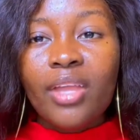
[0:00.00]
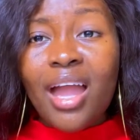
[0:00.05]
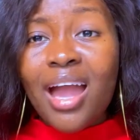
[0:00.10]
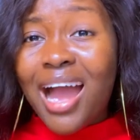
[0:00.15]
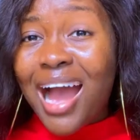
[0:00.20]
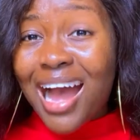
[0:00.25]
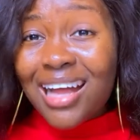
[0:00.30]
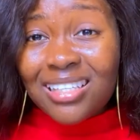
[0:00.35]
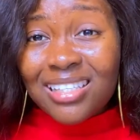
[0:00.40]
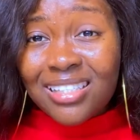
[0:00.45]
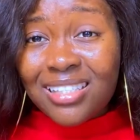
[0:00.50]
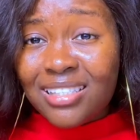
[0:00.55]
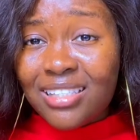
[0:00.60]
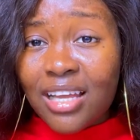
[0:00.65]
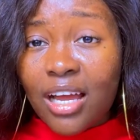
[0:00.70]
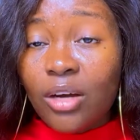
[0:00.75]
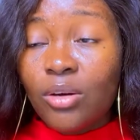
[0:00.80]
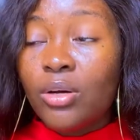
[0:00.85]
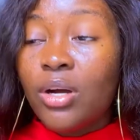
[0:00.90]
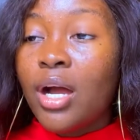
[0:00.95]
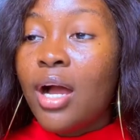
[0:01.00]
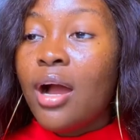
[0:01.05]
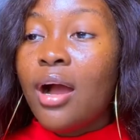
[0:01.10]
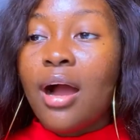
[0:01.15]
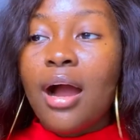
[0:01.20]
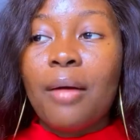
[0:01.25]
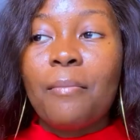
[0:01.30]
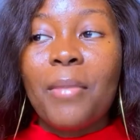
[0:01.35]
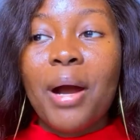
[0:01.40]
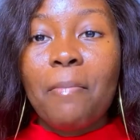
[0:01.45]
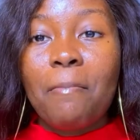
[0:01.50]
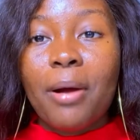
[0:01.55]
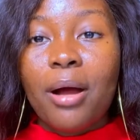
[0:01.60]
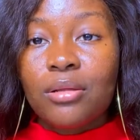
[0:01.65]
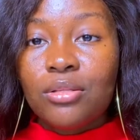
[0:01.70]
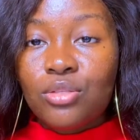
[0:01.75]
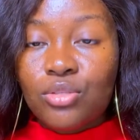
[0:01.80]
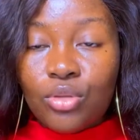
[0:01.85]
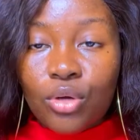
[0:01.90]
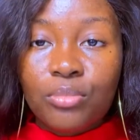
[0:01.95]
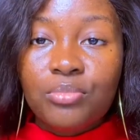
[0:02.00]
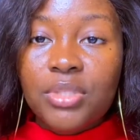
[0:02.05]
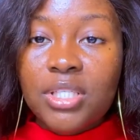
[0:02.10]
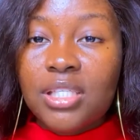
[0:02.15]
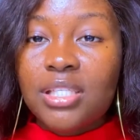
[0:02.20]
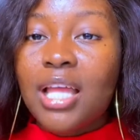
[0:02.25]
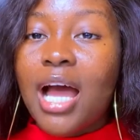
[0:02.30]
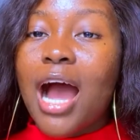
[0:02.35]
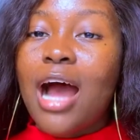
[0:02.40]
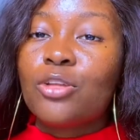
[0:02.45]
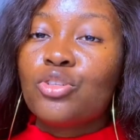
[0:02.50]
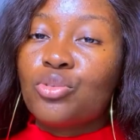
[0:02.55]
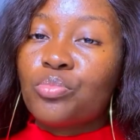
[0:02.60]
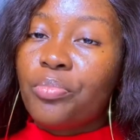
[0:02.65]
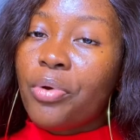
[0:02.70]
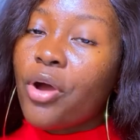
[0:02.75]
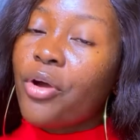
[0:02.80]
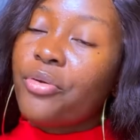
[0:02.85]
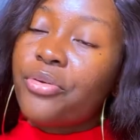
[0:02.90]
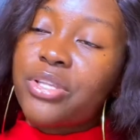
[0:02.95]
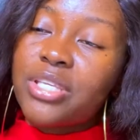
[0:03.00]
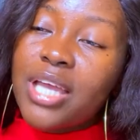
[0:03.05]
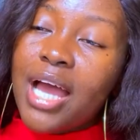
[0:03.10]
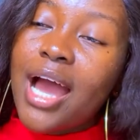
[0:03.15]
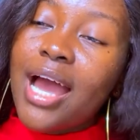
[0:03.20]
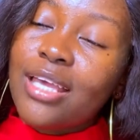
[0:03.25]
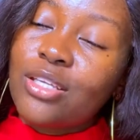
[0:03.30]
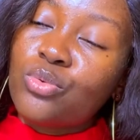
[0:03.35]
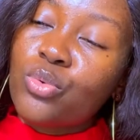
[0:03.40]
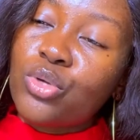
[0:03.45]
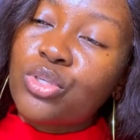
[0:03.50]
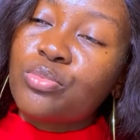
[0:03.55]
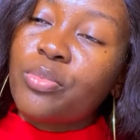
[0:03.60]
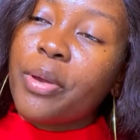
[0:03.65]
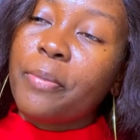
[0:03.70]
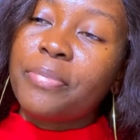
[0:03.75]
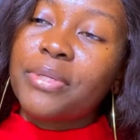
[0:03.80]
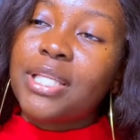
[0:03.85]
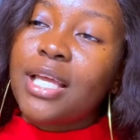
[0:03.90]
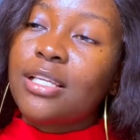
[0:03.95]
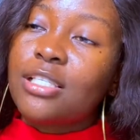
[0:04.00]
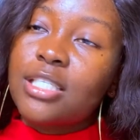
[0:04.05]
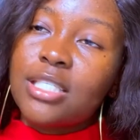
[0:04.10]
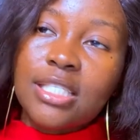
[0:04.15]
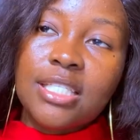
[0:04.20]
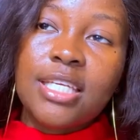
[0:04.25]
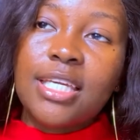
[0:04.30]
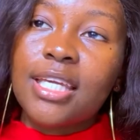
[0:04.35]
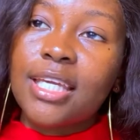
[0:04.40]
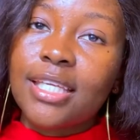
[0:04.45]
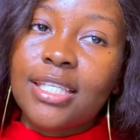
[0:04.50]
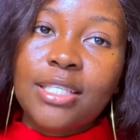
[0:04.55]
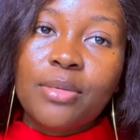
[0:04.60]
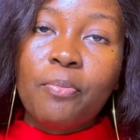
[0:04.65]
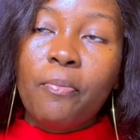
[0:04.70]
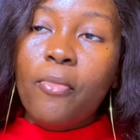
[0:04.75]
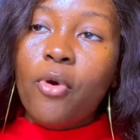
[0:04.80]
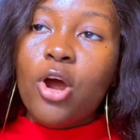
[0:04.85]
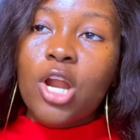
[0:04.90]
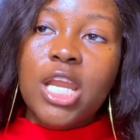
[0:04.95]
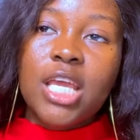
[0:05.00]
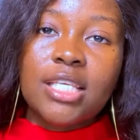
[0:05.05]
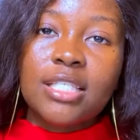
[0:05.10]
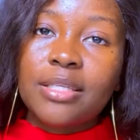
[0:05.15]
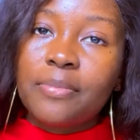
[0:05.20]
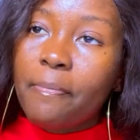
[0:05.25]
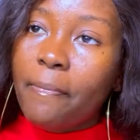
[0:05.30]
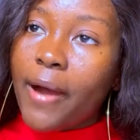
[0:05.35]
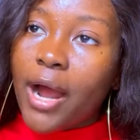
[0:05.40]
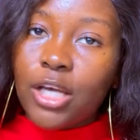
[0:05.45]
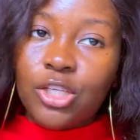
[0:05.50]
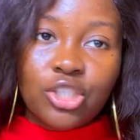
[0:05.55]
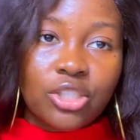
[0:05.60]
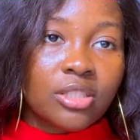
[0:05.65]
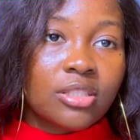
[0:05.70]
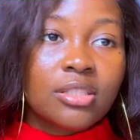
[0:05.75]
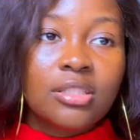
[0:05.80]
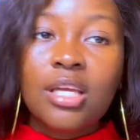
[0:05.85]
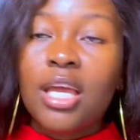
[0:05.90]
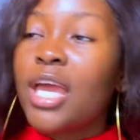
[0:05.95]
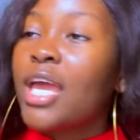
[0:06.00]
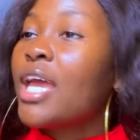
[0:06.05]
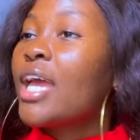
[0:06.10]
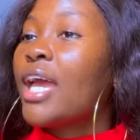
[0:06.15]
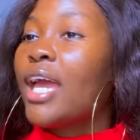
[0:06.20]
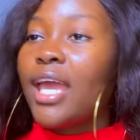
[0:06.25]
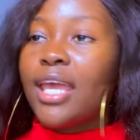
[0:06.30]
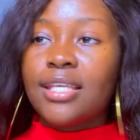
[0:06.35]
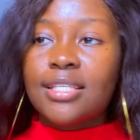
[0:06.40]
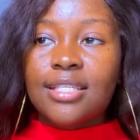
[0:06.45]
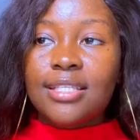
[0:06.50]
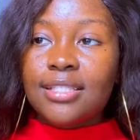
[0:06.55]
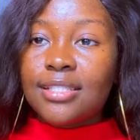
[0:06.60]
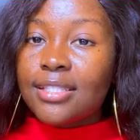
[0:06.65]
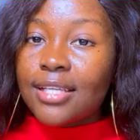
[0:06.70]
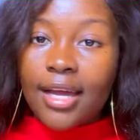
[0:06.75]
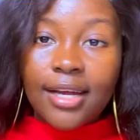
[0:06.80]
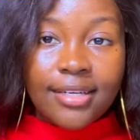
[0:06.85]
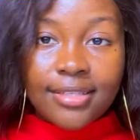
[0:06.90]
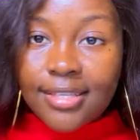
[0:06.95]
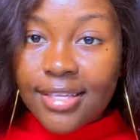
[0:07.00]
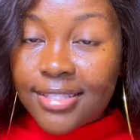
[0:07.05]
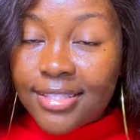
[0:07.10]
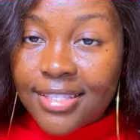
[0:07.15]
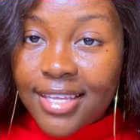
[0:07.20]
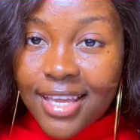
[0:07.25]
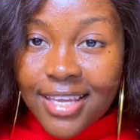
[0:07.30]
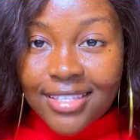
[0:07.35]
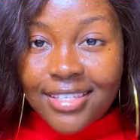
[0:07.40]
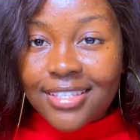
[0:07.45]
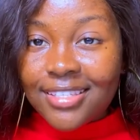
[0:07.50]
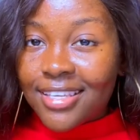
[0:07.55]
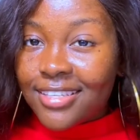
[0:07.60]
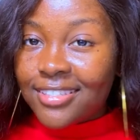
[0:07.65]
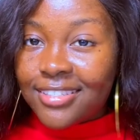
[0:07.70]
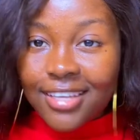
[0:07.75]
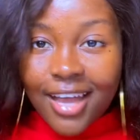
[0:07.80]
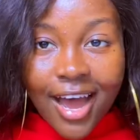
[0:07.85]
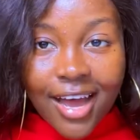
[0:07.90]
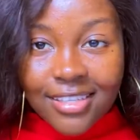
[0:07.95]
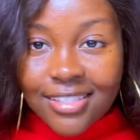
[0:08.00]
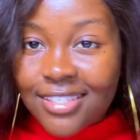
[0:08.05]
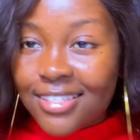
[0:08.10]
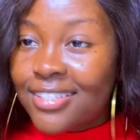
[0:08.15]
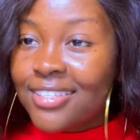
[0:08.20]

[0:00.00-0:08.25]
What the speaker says: I had to sit down and map out something. I had to prioritize what's more important to me. Is it money? Is it passion? Is it this? Is it that?